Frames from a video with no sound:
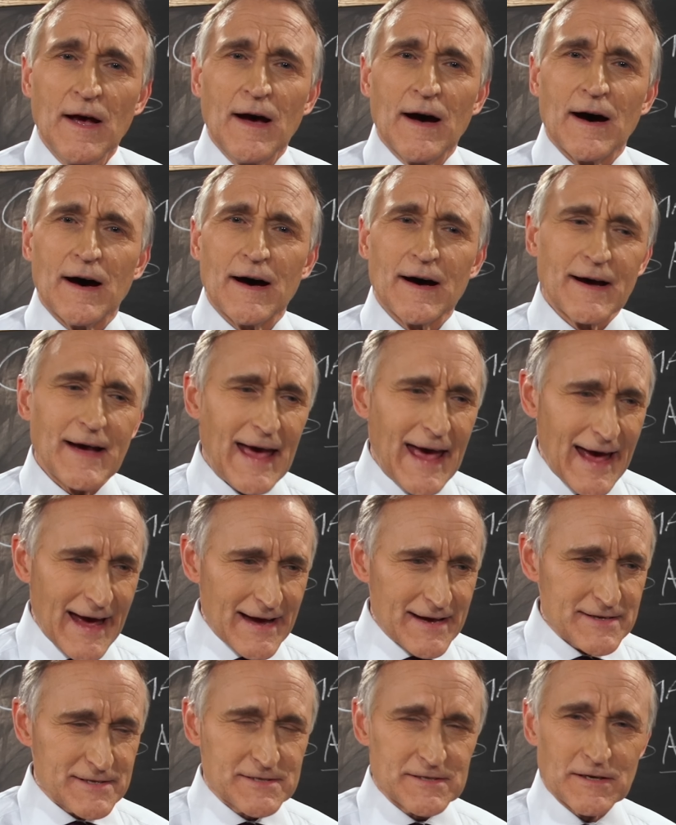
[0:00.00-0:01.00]

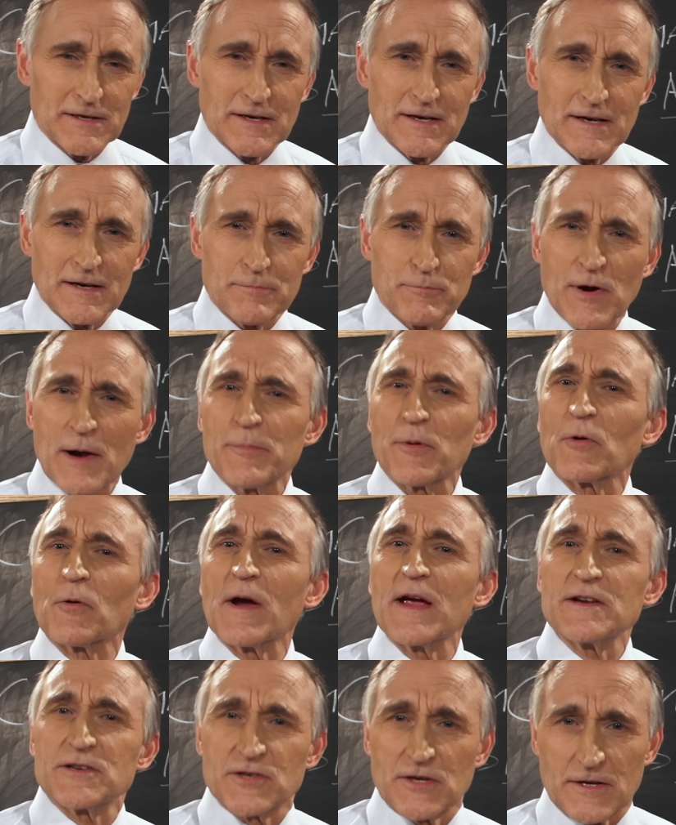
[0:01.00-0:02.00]
as a
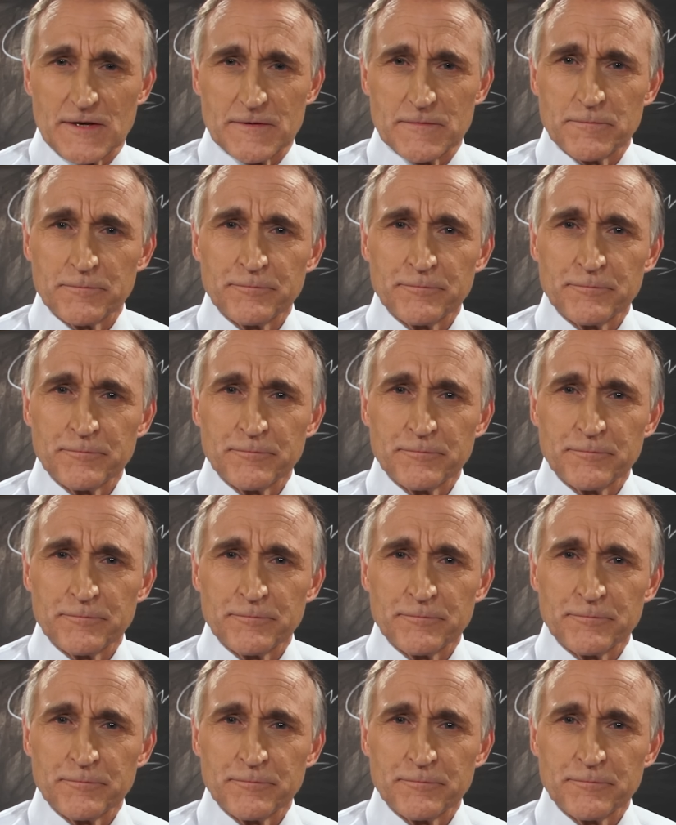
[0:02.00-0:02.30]
preparation.